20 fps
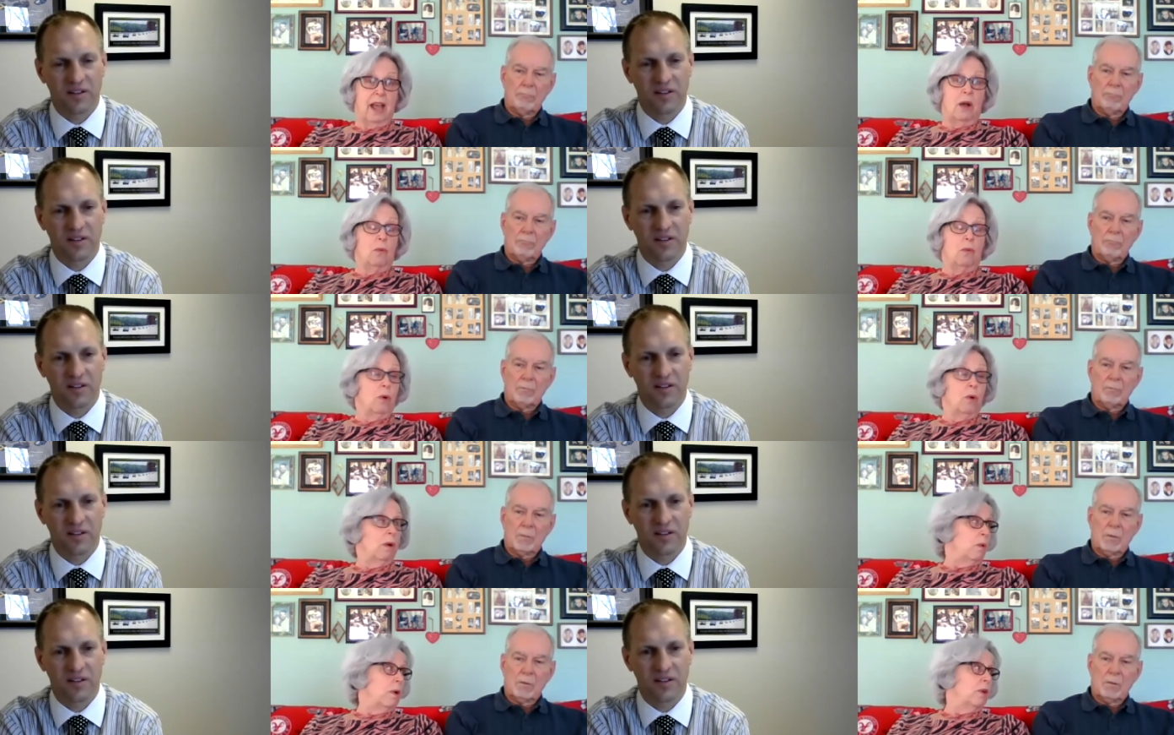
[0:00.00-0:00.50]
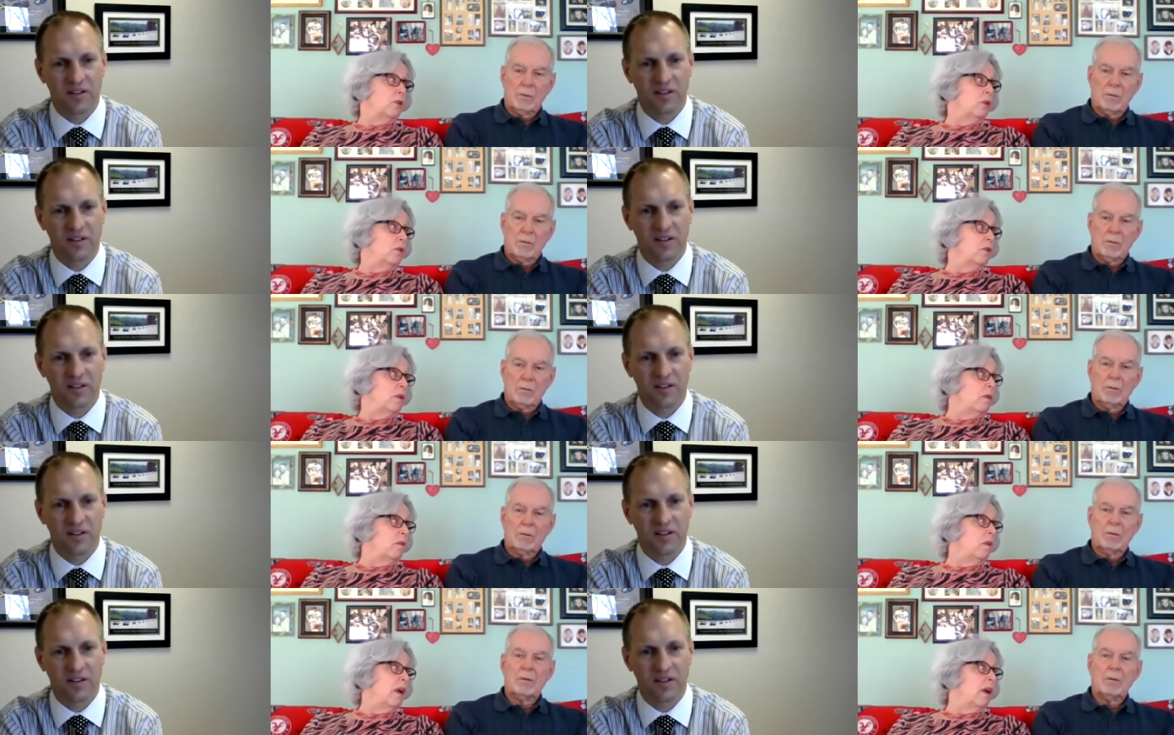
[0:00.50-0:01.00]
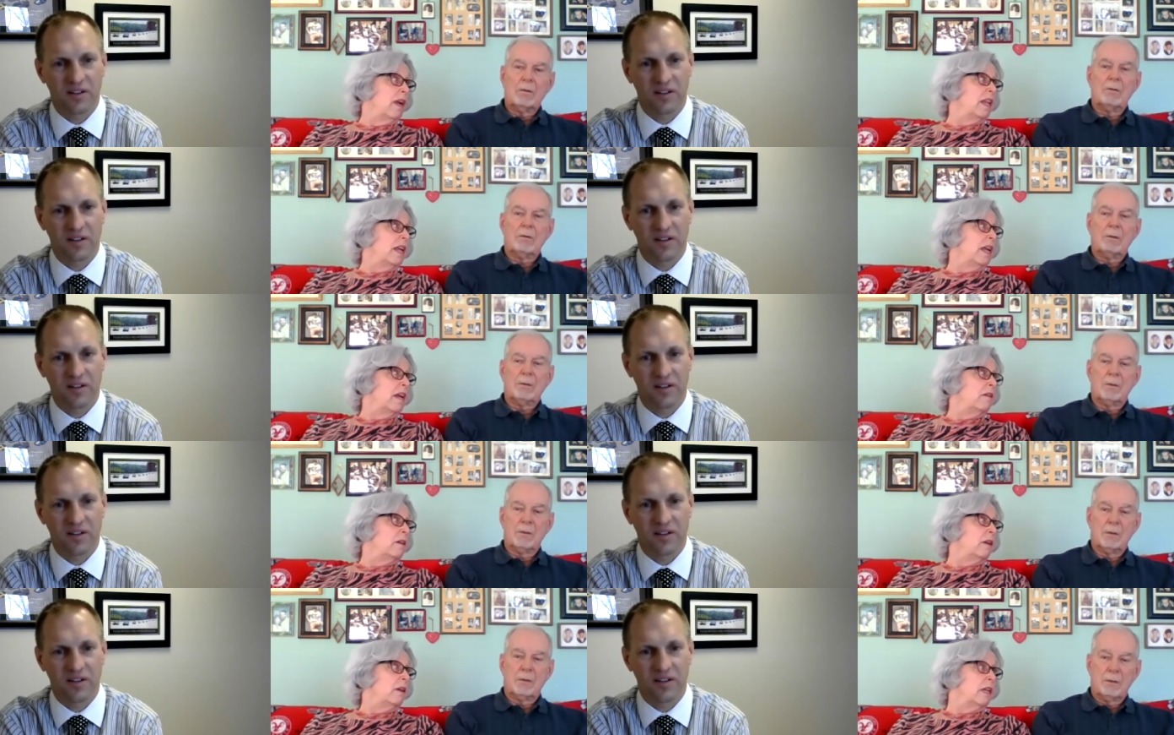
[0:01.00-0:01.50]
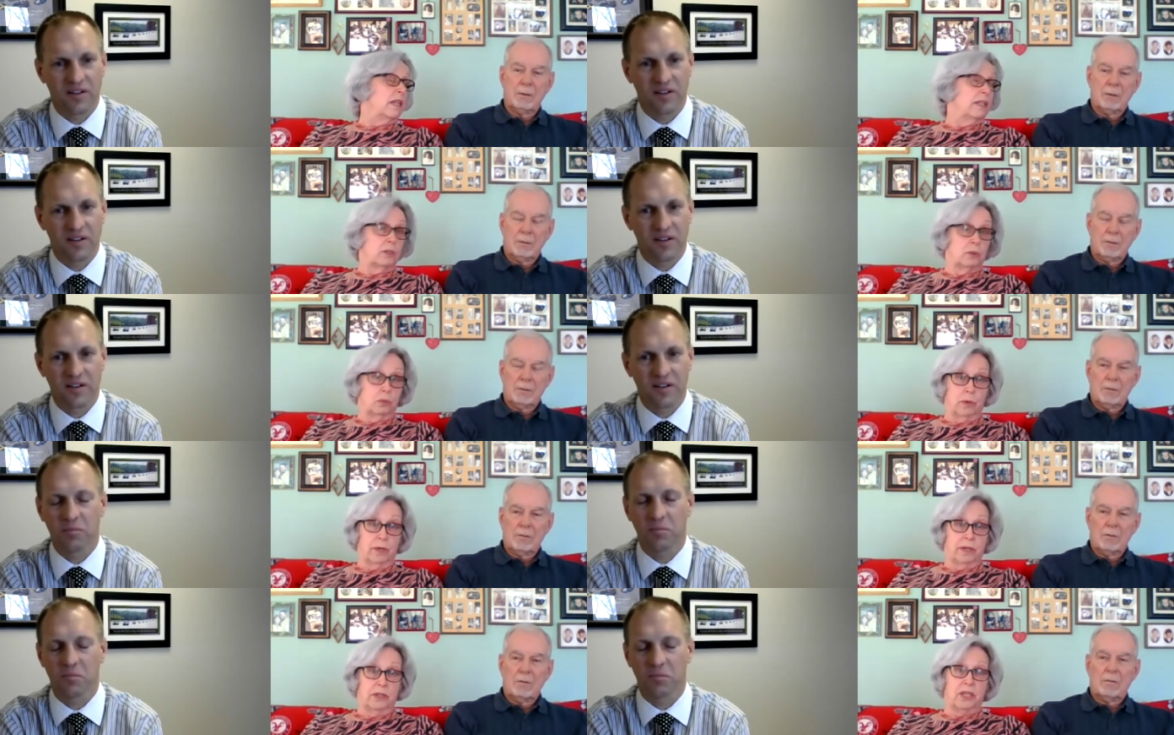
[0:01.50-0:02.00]
Speaker 1: What we're doing right now
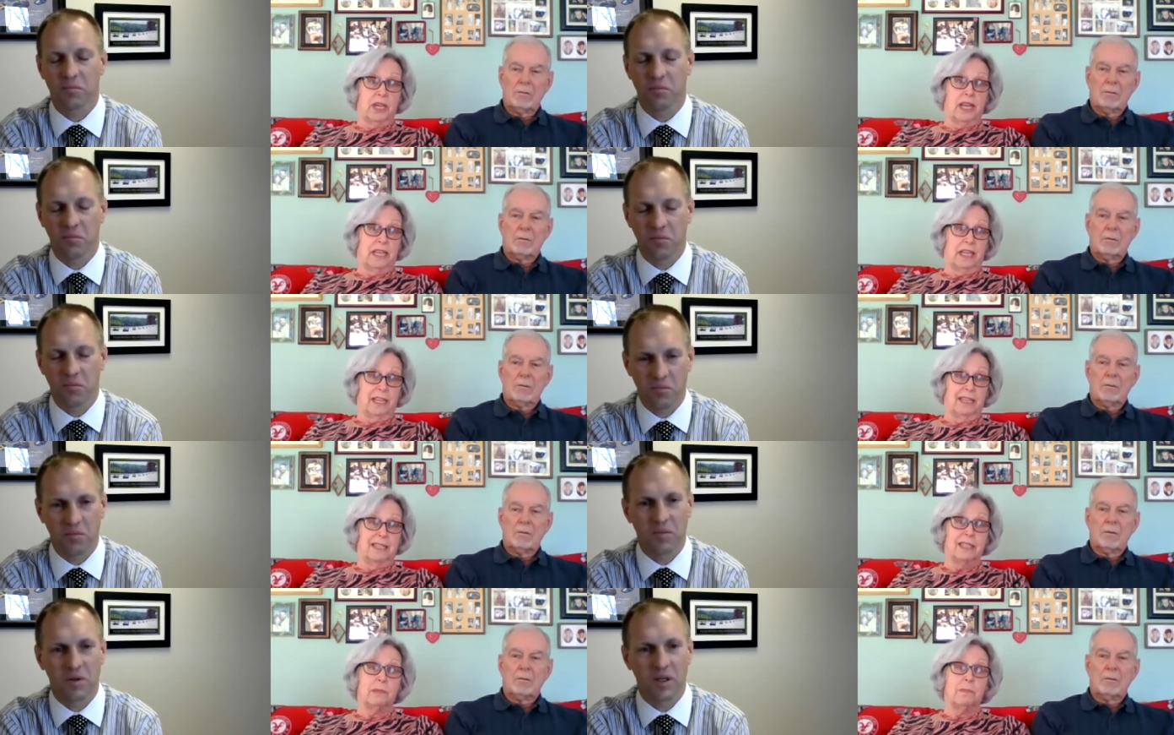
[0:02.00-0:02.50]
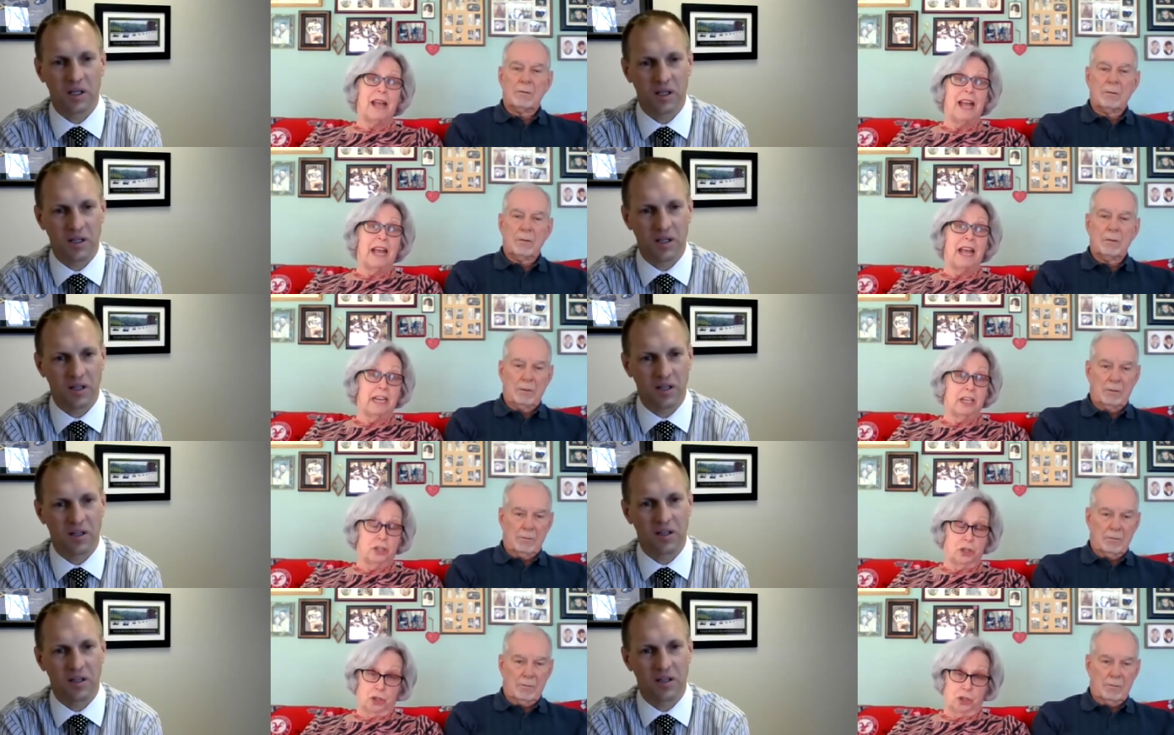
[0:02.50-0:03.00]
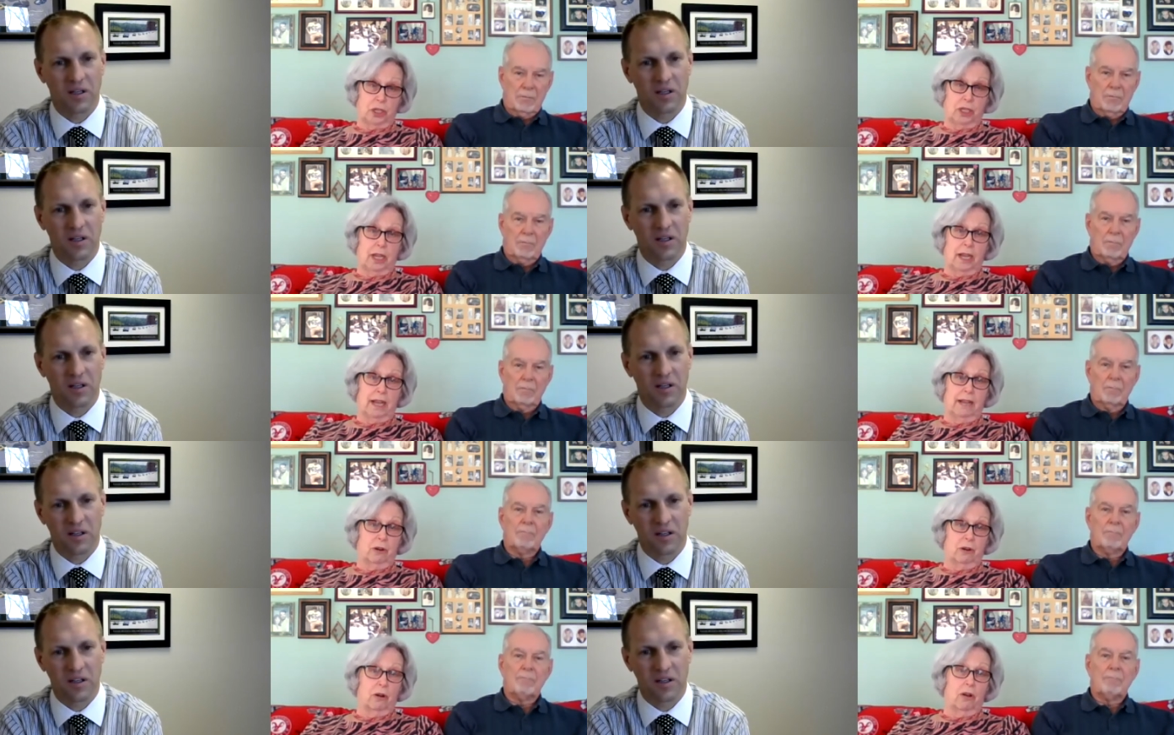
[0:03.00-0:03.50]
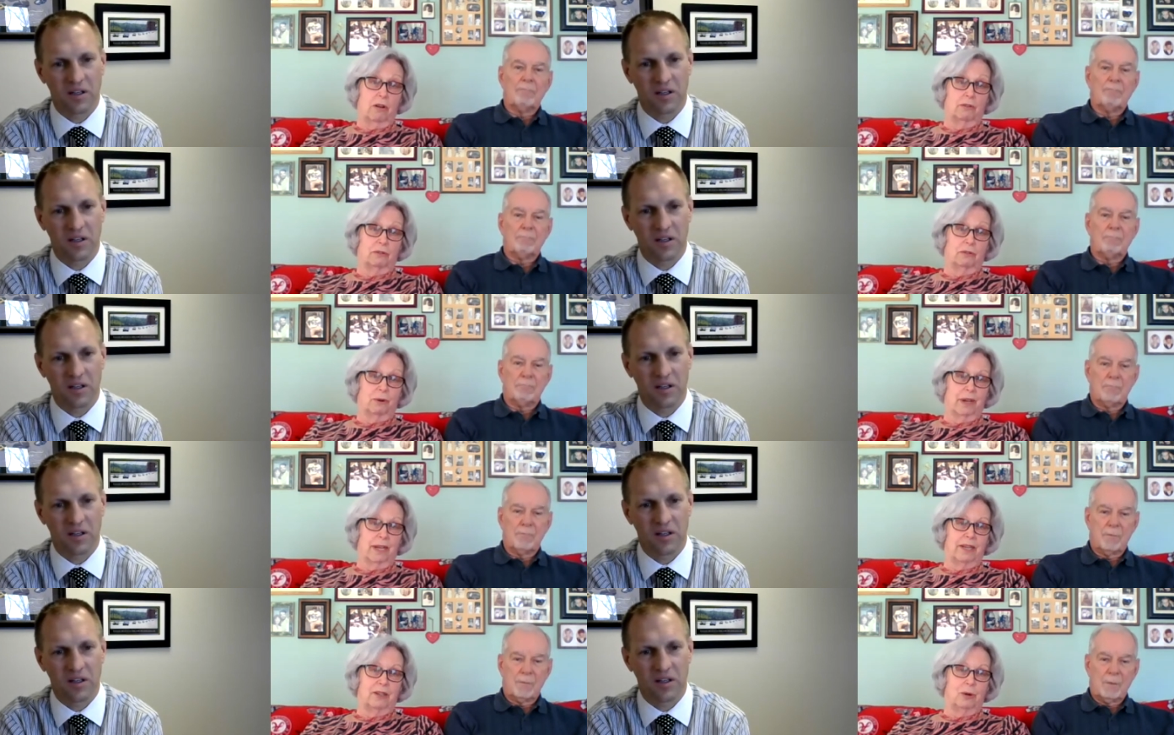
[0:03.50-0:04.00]
is we're taking Spanish together on
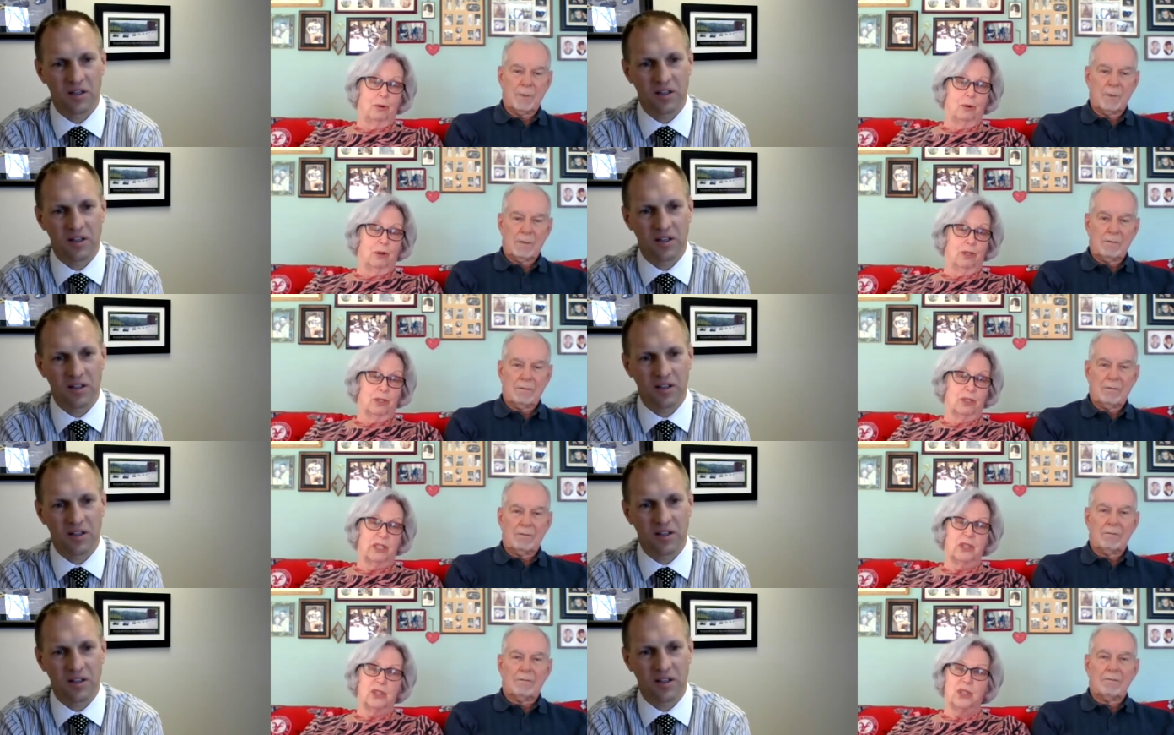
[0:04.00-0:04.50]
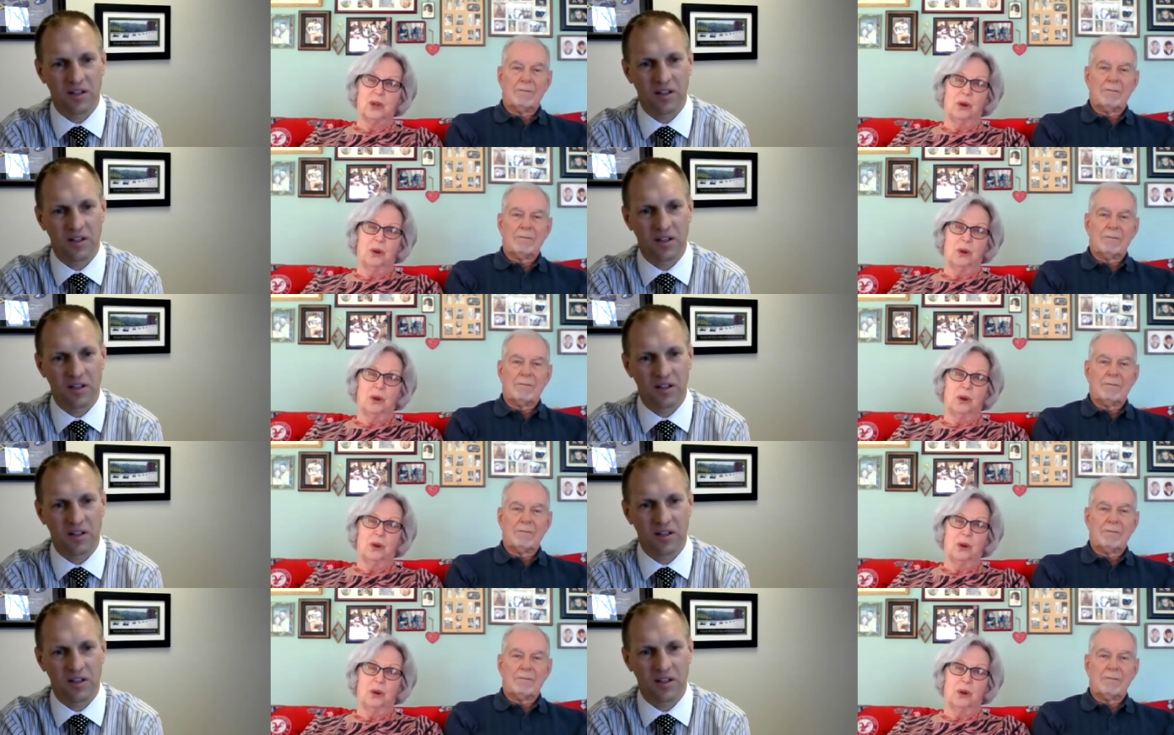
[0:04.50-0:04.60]
Great Courses.